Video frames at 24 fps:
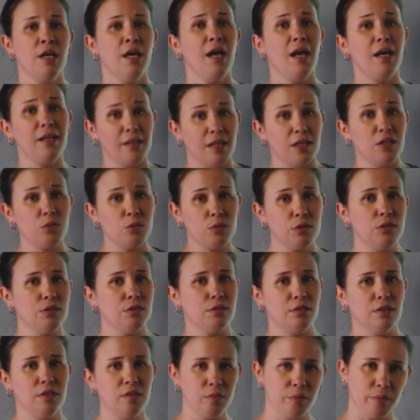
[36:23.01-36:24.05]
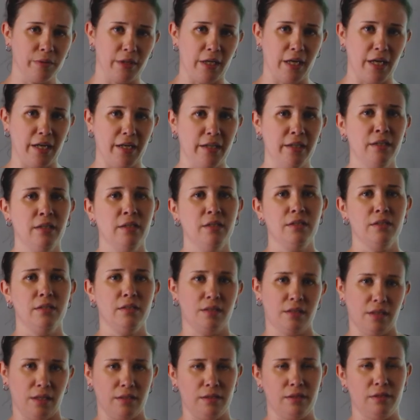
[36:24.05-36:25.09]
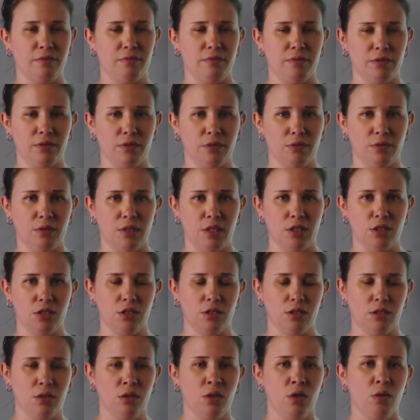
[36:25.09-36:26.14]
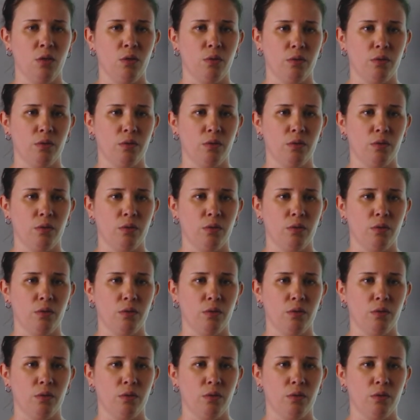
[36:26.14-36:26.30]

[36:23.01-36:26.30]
And yes, we're still going to apply the scientific notation